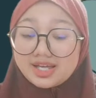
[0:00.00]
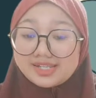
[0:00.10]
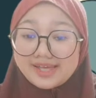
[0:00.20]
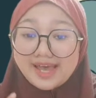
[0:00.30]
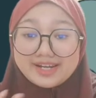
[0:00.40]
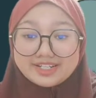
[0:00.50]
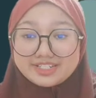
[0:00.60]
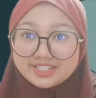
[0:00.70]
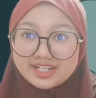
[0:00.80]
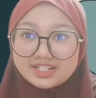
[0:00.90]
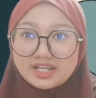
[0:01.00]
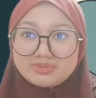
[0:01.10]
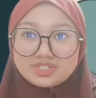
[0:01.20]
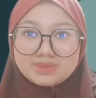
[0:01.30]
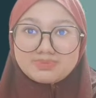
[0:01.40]
the energy that can
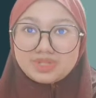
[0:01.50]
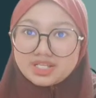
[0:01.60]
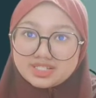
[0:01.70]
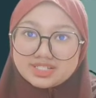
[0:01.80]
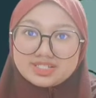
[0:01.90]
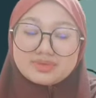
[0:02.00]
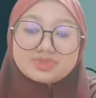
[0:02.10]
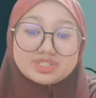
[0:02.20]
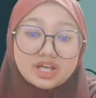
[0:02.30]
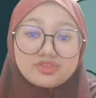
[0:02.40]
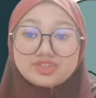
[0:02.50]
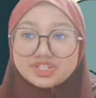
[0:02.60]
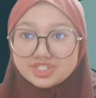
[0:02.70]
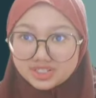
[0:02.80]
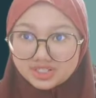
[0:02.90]
be replaced themselves
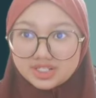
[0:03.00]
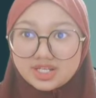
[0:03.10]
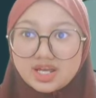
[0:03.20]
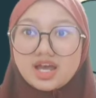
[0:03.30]
naturally,